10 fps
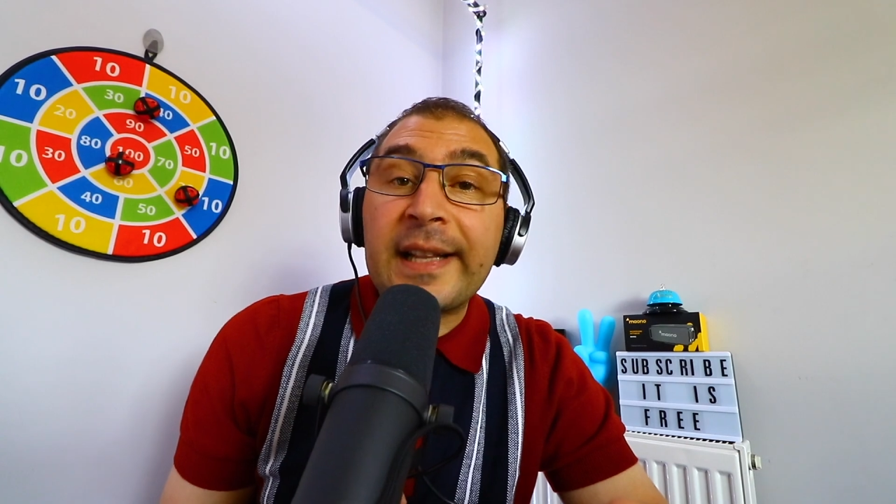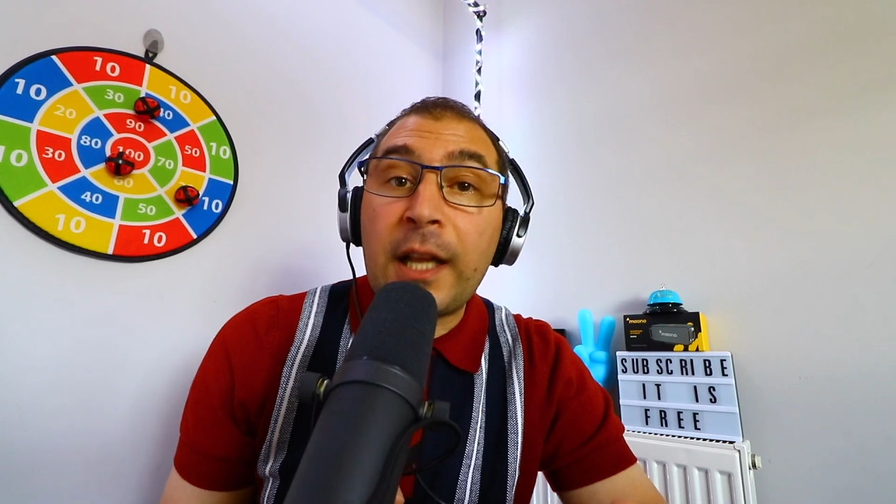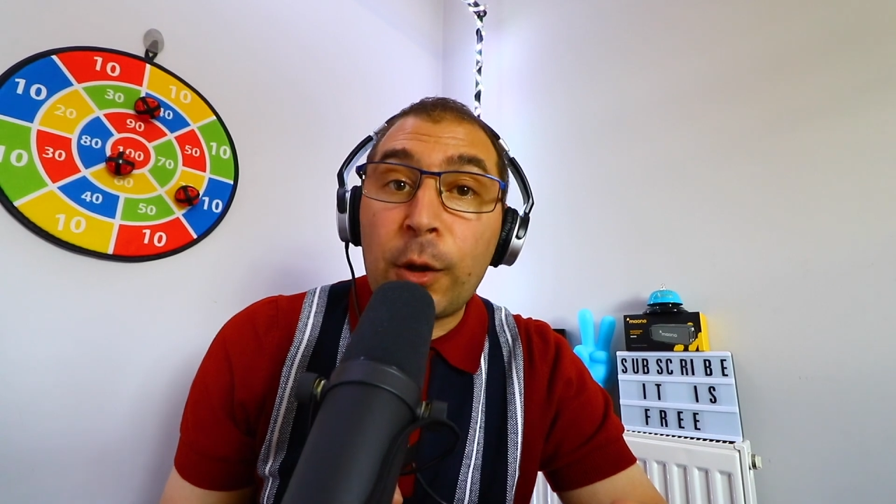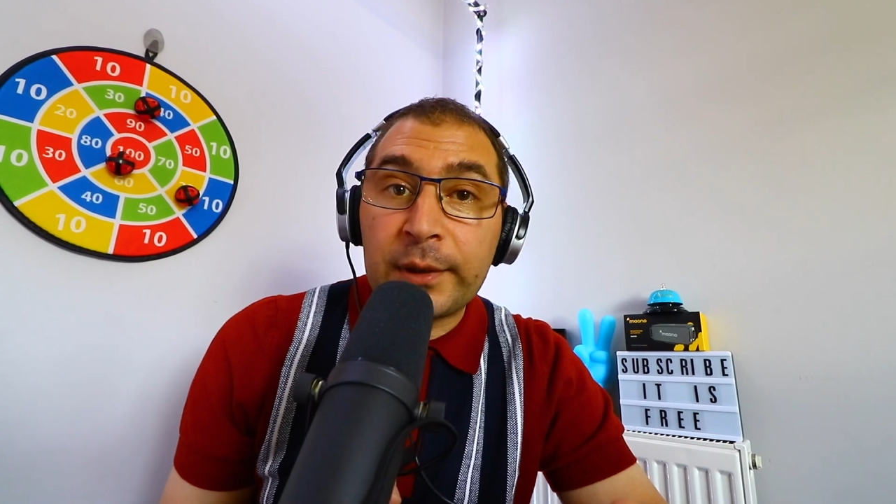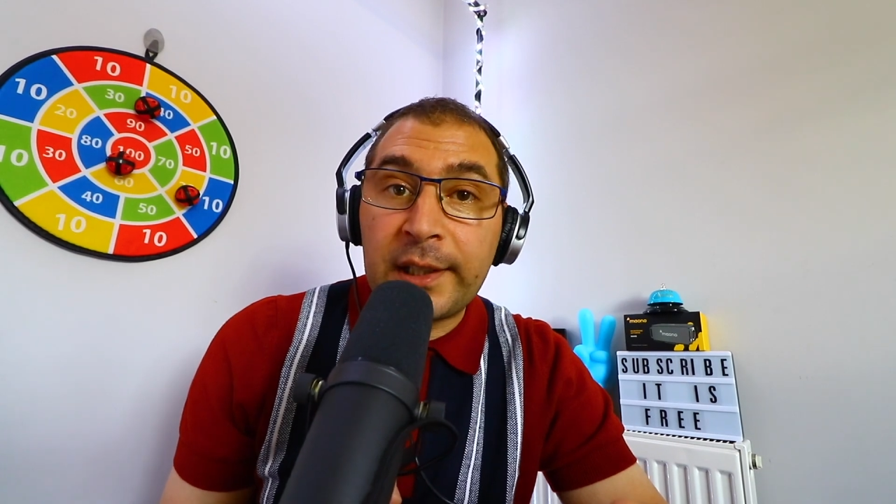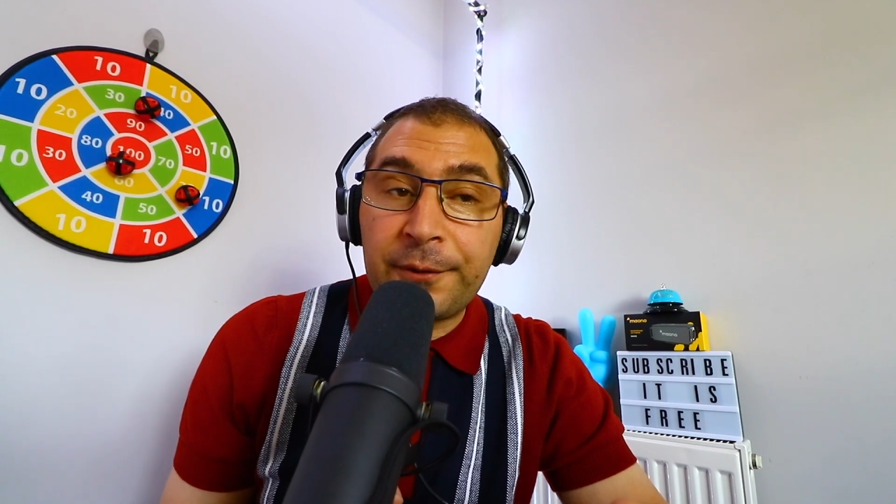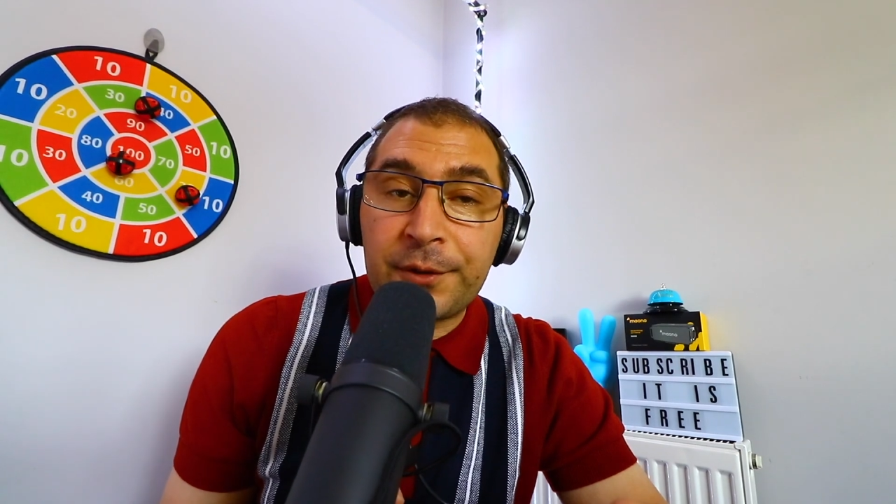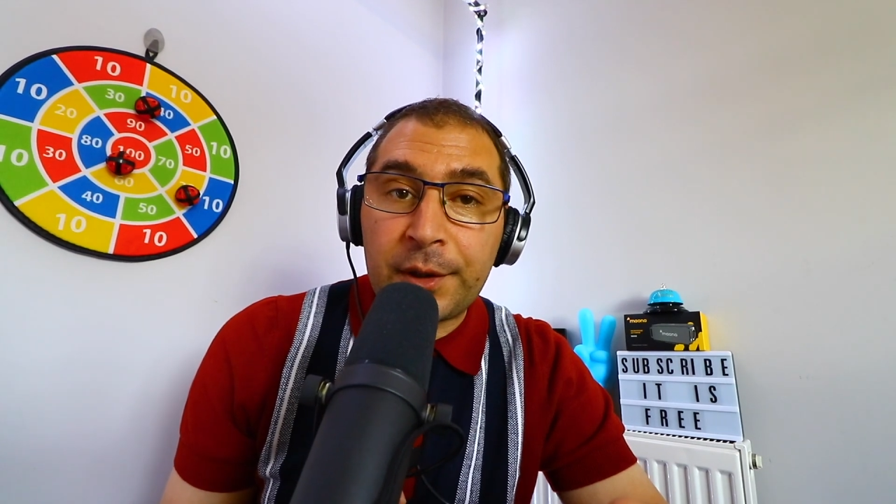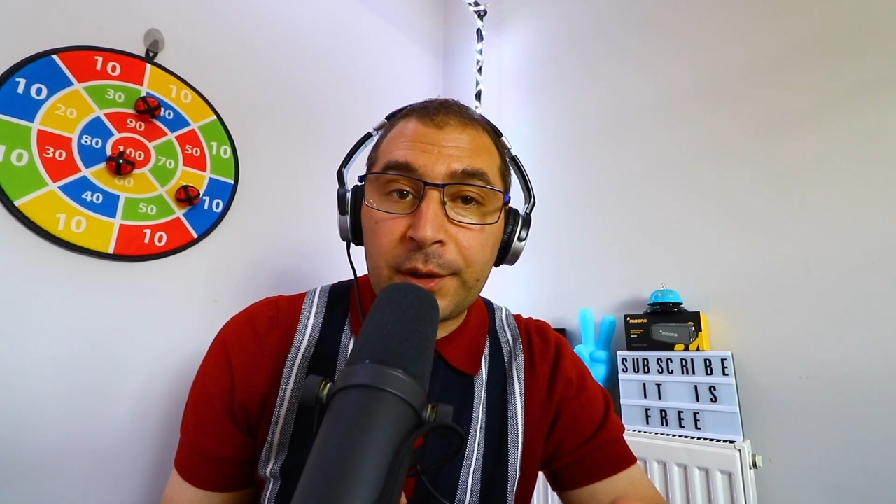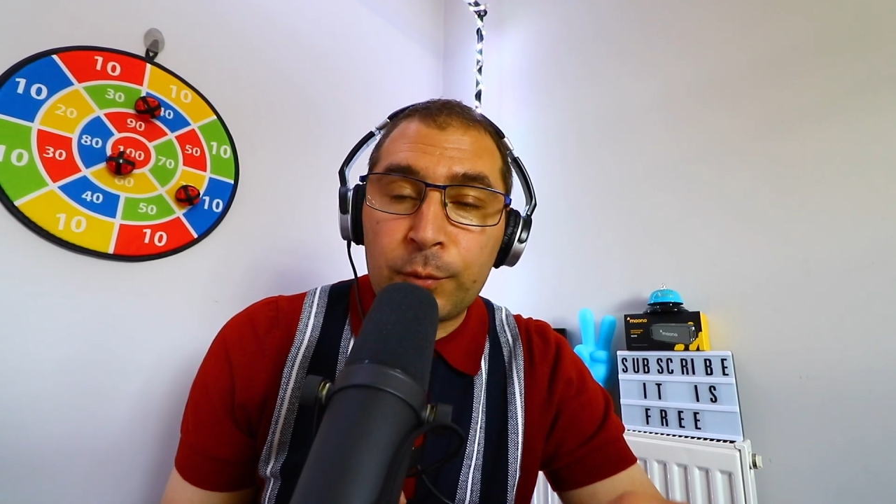cloud lifter.